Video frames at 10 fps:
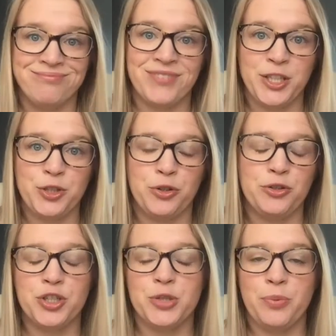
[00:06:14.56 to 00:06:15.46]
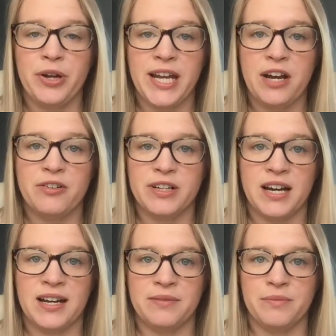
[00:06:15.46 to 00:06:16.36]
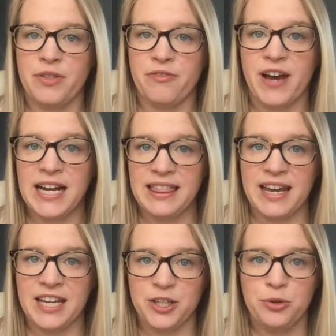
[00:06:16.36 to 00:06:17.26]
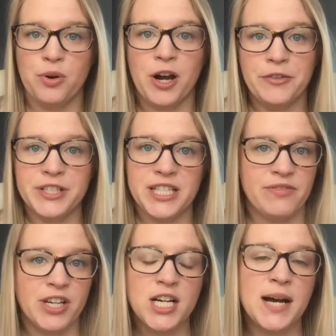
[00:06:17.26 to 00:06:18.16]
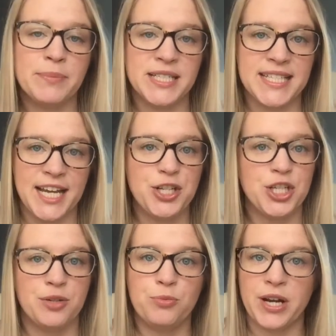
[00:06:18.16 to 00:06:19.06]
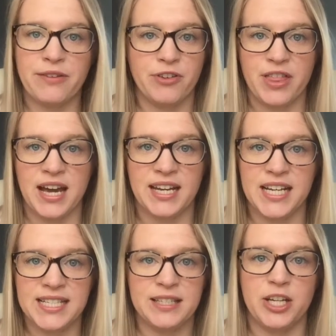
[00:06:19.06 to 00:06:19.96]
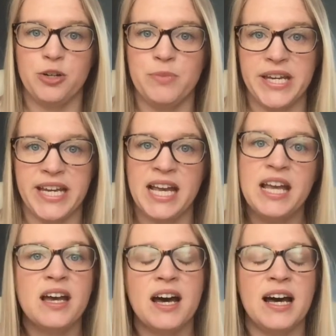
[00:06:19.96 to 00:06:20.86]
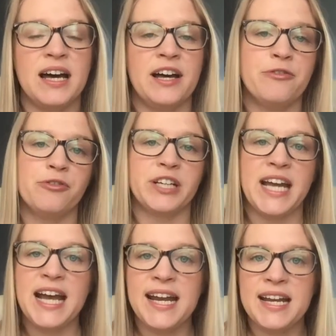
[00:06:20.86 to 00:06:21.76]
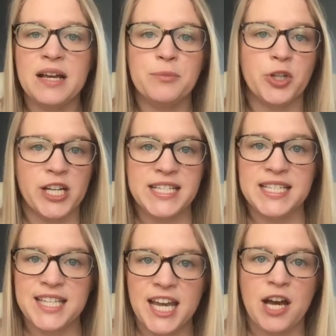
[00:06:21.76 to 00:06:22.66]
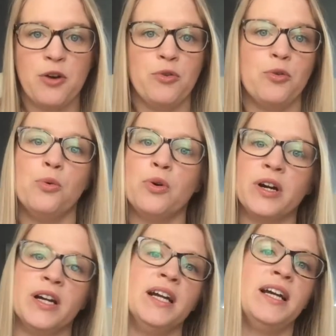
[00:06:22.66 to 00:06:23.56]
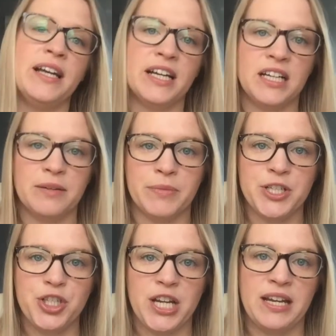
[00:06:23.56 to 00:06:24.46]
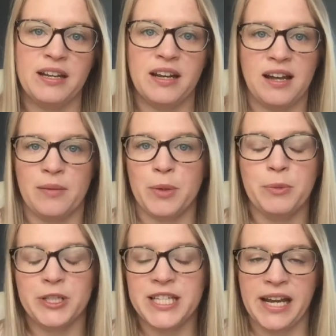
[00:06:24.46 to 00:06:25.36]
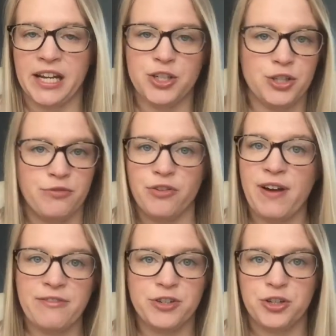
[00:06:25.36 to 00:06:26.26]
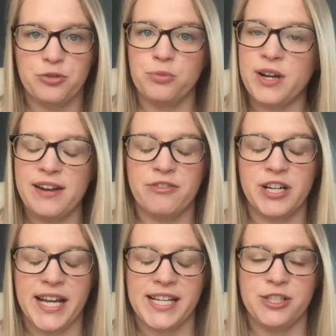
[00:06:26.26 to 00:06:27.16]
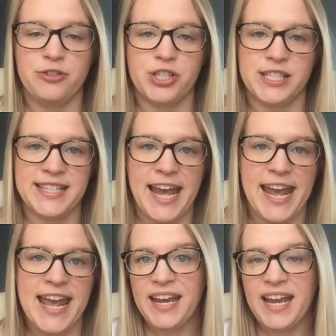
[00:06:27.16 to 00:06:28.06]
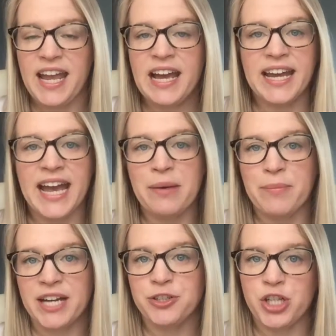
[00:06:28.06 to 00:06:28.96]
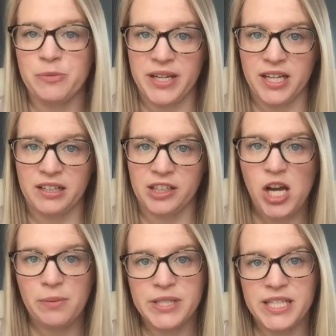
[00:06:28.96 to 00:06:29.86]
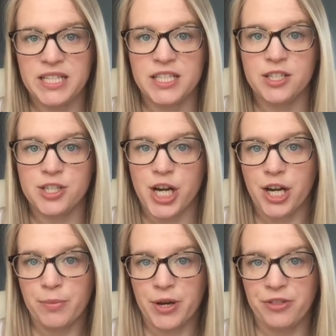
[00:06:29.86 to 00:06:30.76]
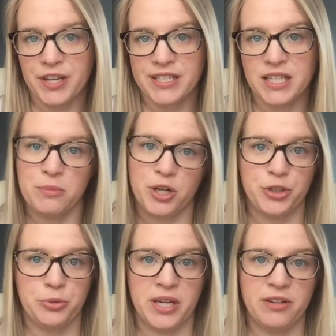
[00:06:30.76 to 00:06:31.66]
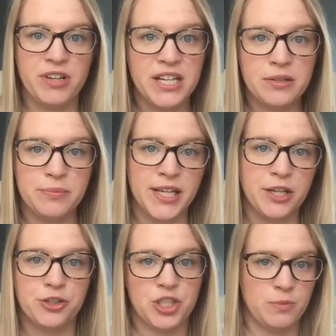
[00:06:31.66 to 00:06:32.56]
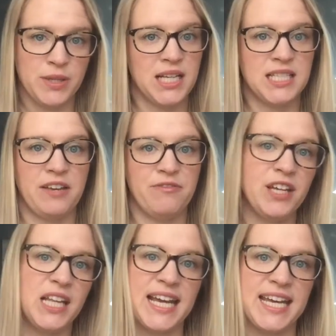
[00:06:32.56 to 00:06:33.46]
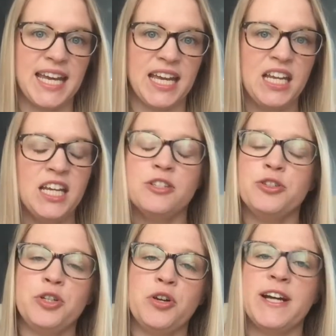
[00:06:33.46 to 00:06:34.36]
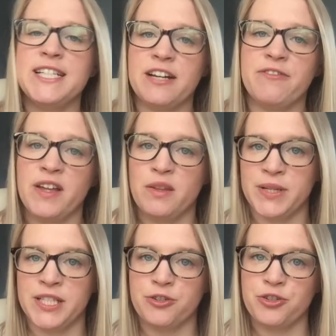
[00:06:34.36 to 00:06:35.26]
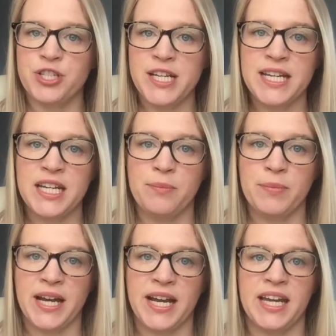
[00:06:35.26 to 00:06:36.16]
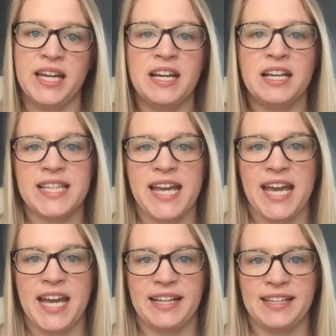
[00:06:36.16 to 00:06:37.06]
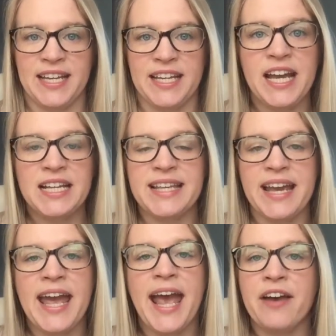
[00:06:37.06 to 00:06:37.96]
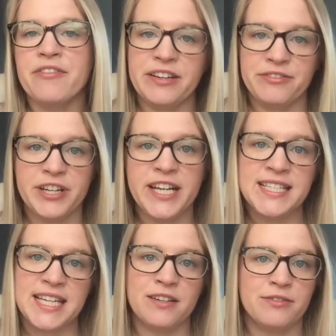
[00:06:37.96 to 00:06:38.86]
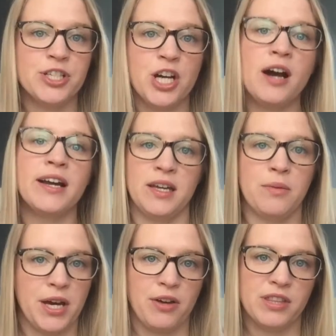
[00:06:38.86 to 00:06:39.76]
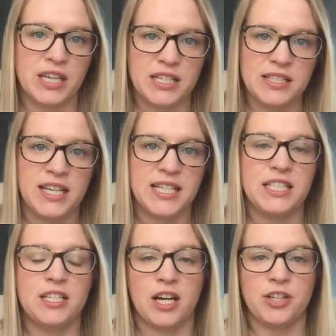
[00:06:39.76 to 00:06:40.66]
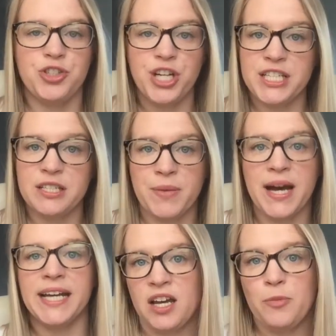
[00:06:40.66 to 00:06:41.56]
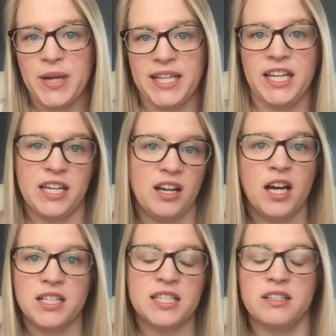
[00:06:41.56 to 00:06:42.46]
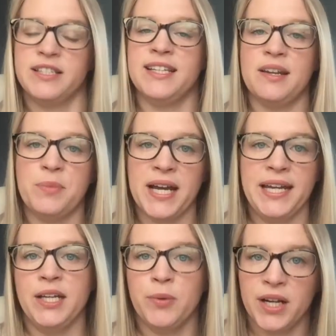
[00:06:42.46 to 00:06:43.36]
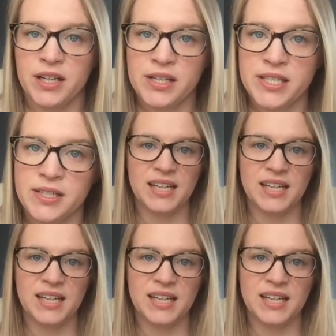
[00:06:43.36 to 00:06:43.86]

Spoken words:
So you just point out the fact that you are receiving compensation, whatever that is. It could be a free item or a discount or a commission, a percentage of the revenue, whatever it is. You just say, hey, I am actually being compensated to talk about this. I'm not doing it randomly or just because I feel like it. So you identify the misunderstanding by saying, like, yes, I have a reason for talking about this. It's not just my opinion unsolicited by anyone else.